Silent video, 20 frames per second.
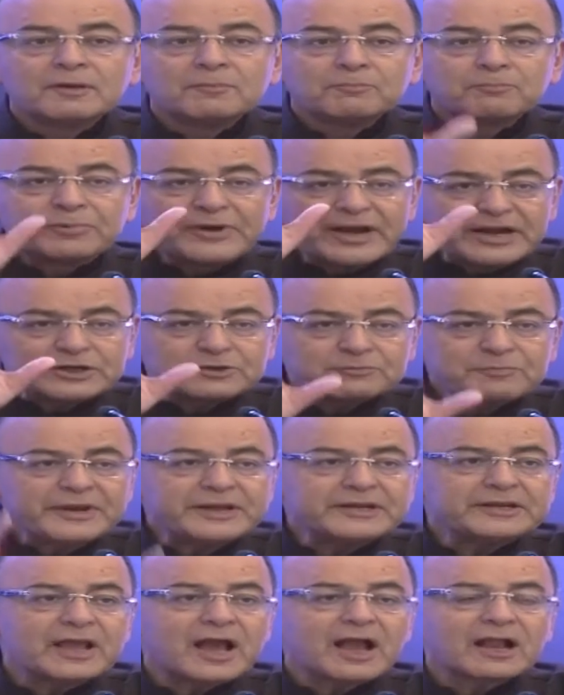print
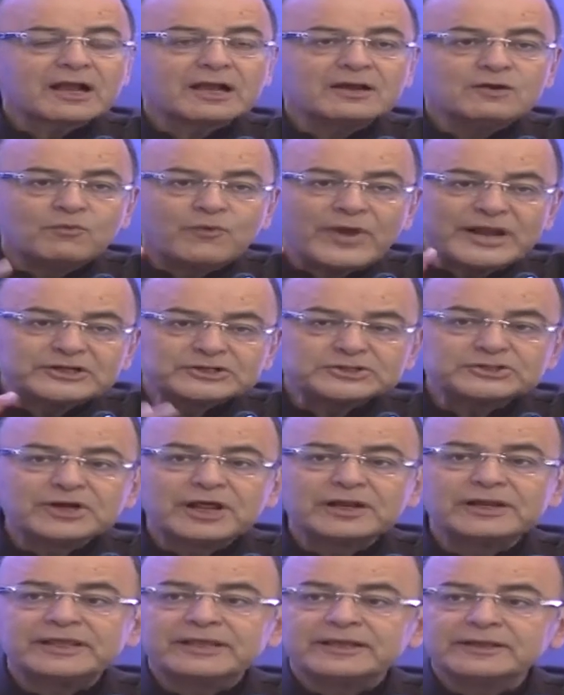media
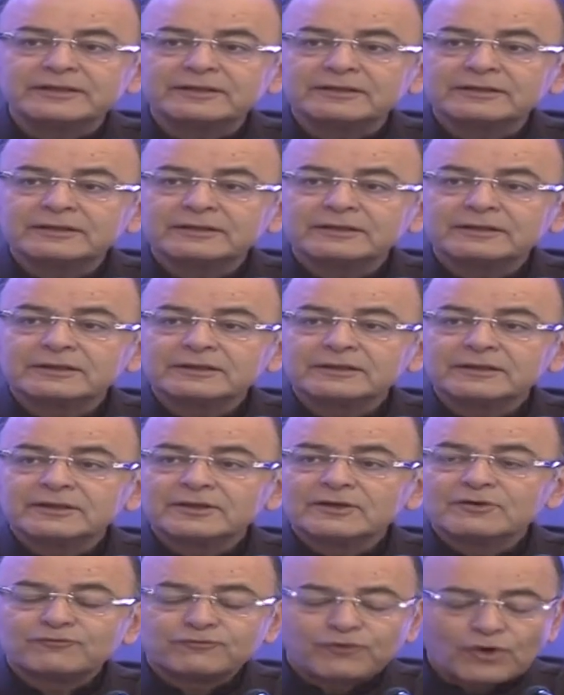conventionally
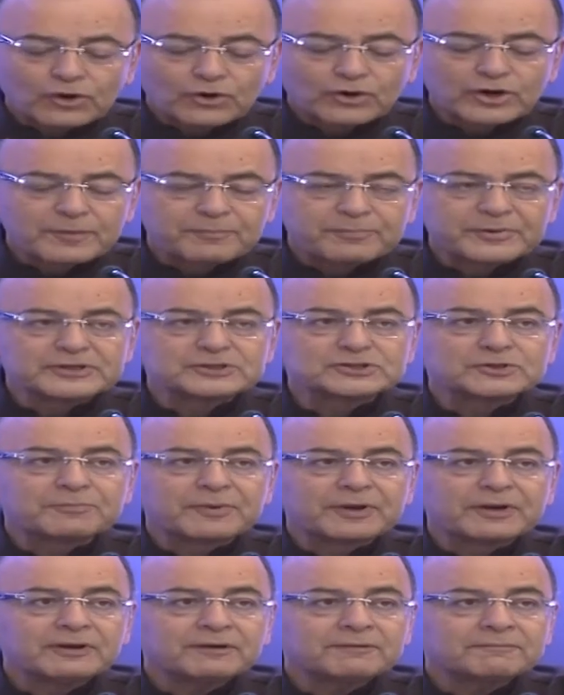followed a
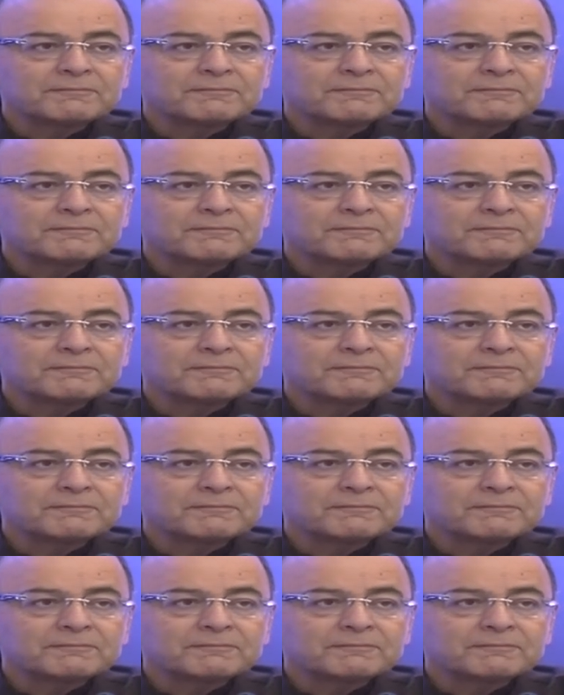principle